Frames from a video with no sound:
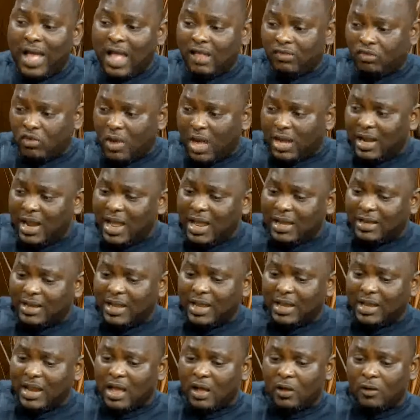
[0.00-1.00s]
as you and I day
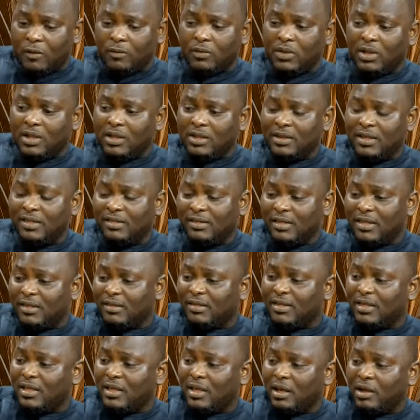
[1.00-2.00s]
now, this is the